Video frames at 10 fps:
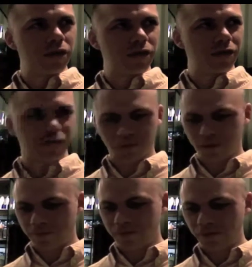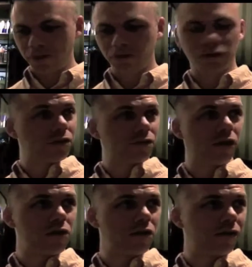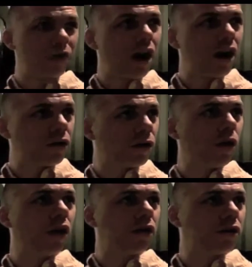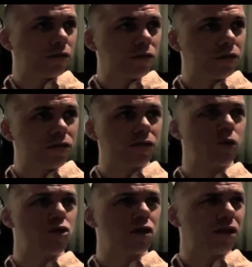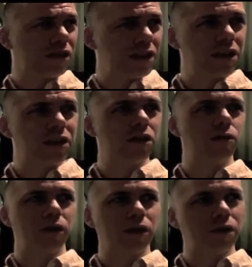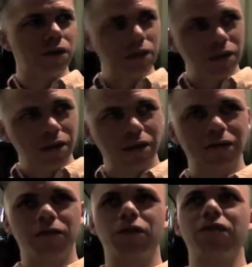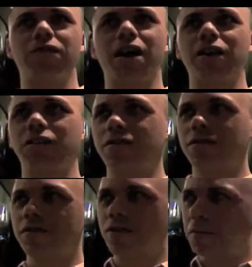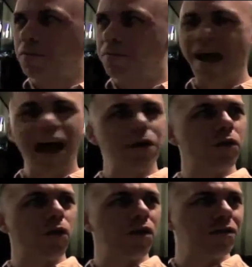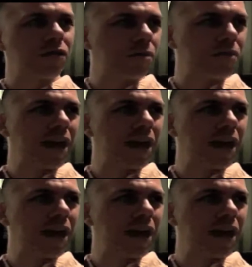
the sort of literal destruction of the audio quality through distortion, EQing, right. inserting silences, the bad recordings of the